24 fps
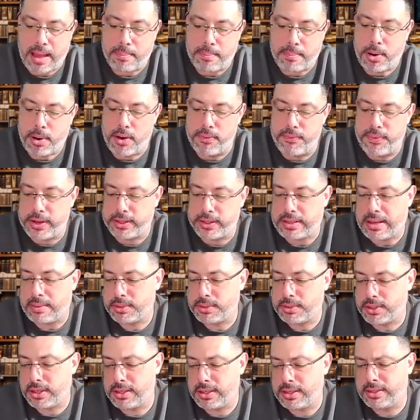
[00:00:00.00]
Perfect. I'm
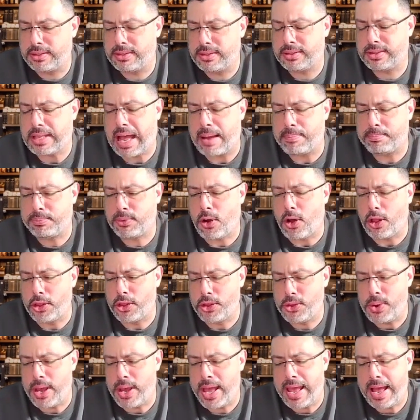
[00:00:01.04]
just going to stop calling
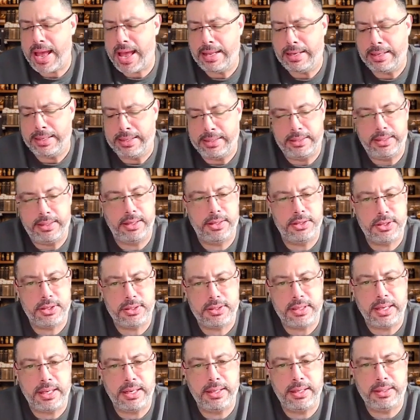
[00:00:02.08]
you AI Linda and just
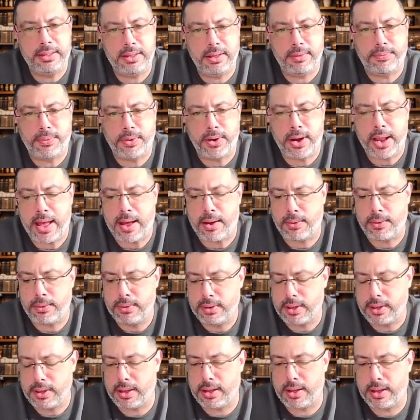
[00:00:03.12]
say Linda for now.
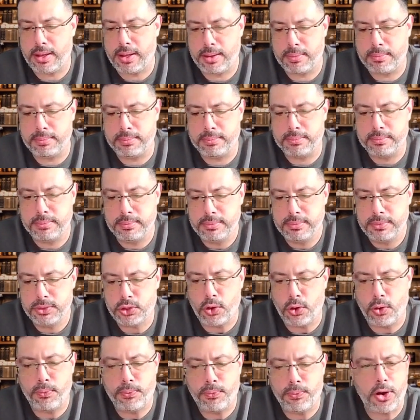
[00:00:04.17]

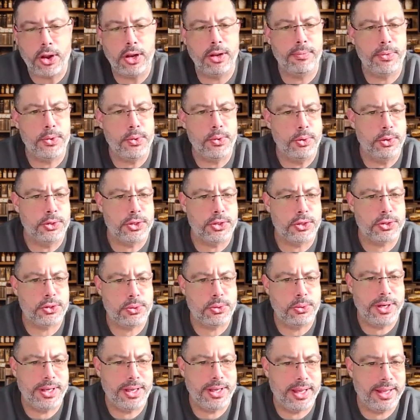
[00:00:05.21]
So for all of you who are just
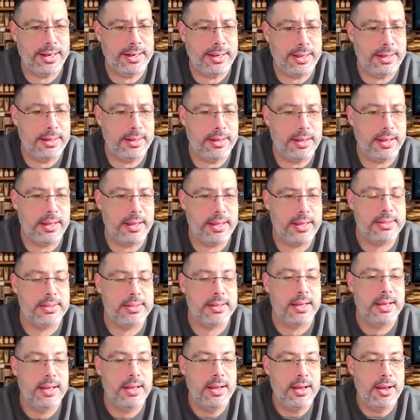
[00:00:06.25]
tuning in, Linda is
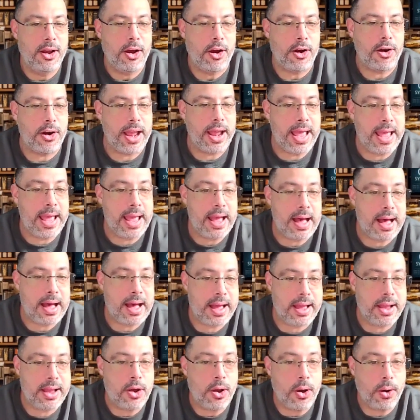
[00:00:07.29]
our
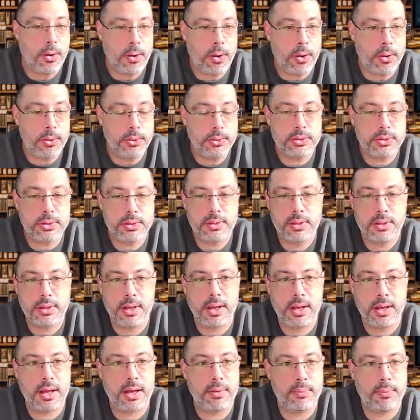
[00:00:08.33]
AI co-host
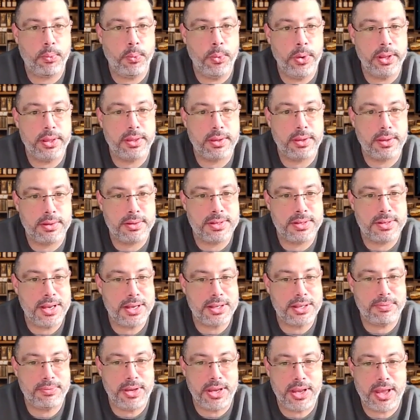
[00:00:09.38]
with
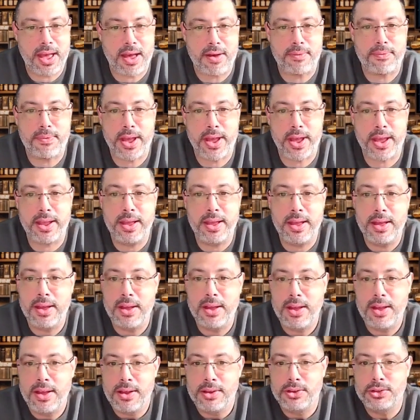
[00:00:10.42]
CSV Café.
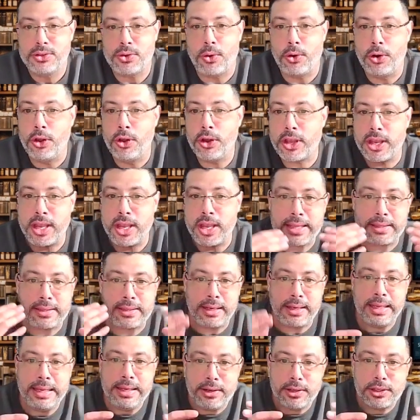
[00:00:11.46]
So looking at the
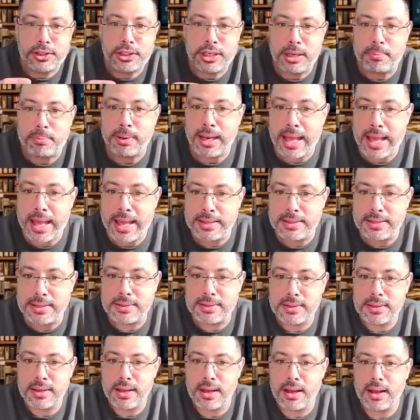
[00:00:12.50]
leadership
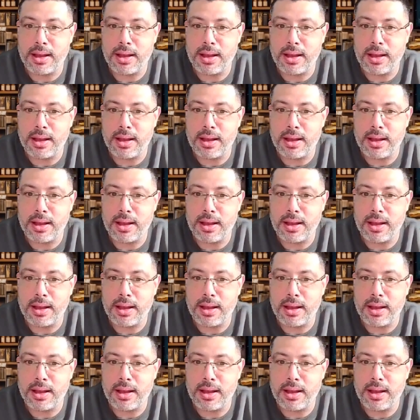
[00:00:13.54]
lens,